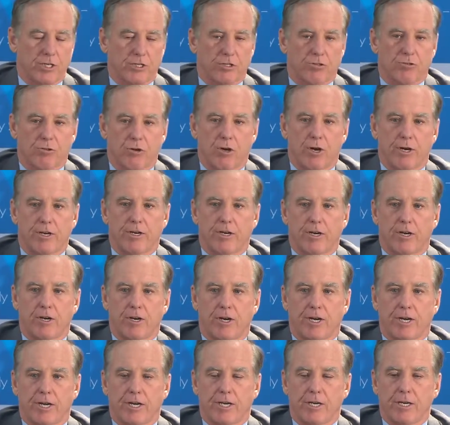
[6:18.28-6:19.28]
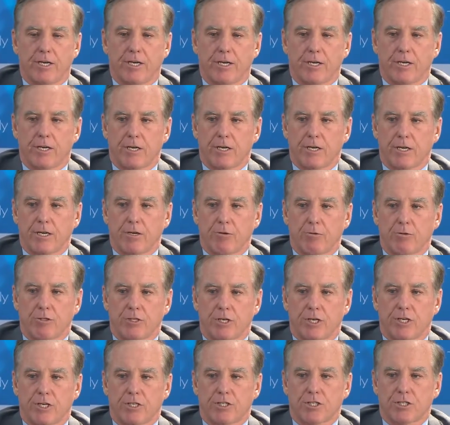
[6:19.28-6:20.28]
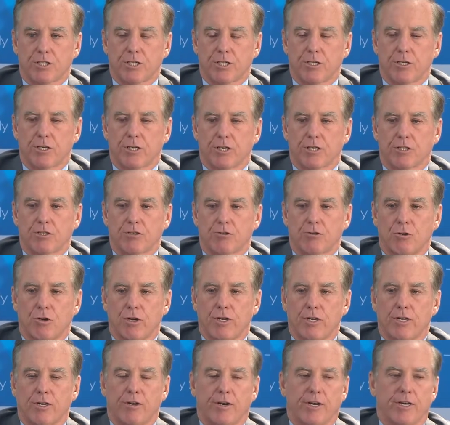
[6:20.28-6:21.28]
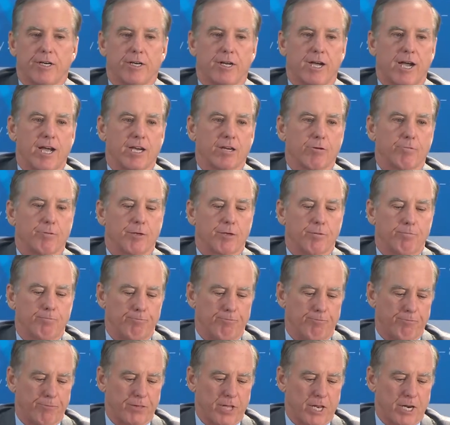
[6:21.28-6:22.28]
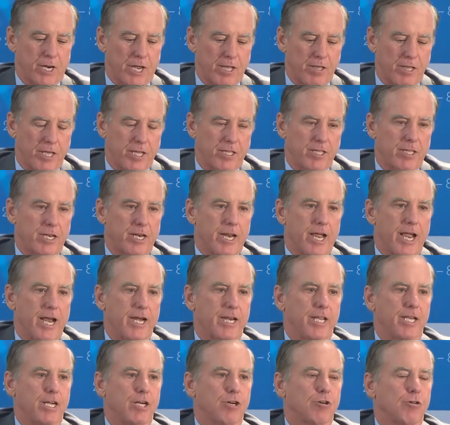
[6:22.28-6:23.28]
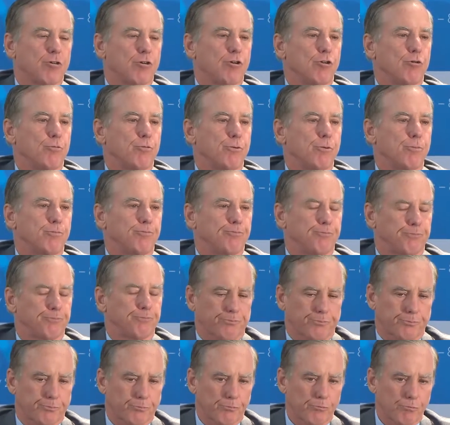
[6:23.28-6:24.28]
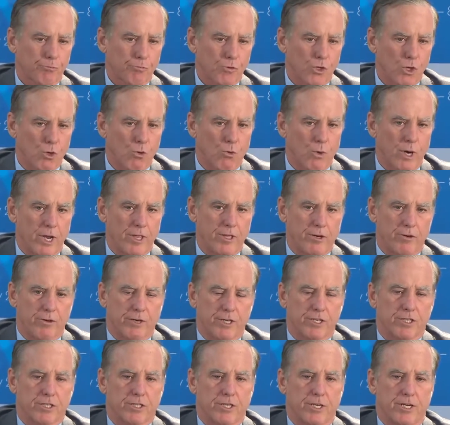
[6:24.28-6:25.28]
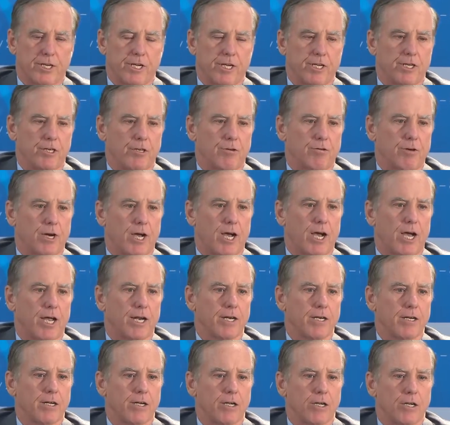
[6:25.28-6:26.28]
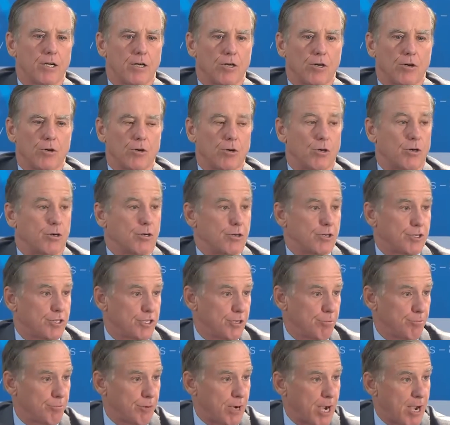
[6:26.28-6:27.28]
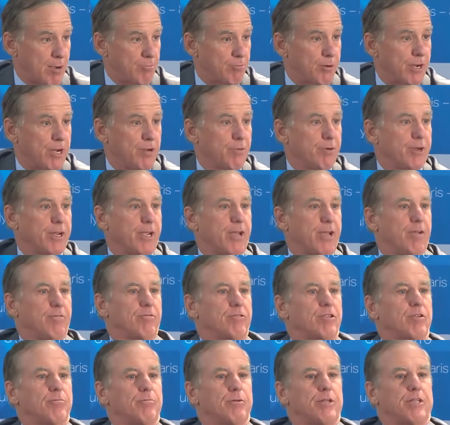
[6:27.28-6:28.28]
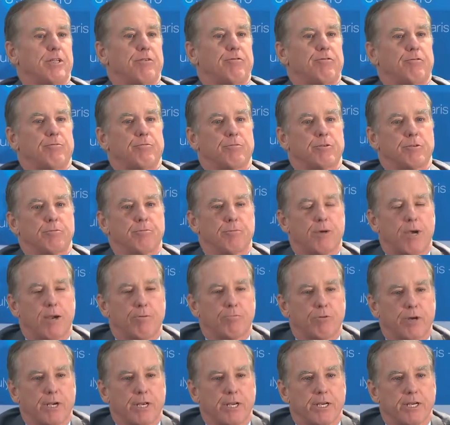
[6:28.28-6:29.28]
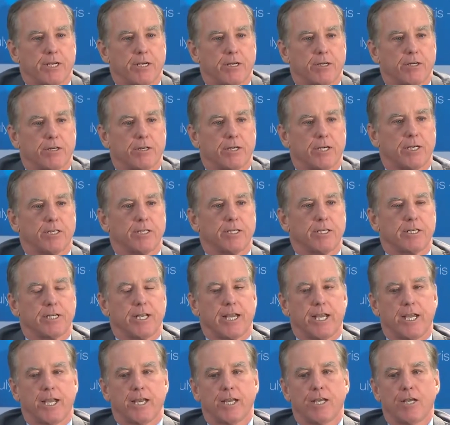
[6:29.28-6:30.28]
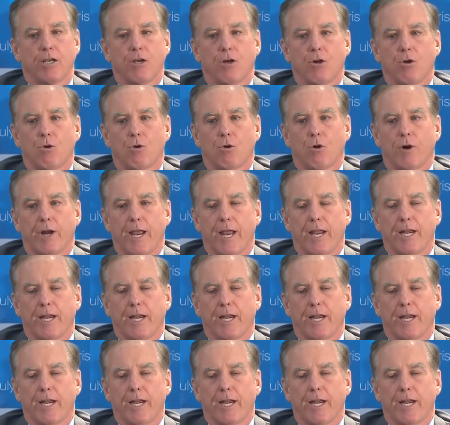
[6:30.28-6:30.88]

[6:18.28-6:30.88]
extraordinary, it's still an extraordinary document. And I think that any group, whether it's in Iran or Zimbabwe, we have somebody from Zimbabwe here today, or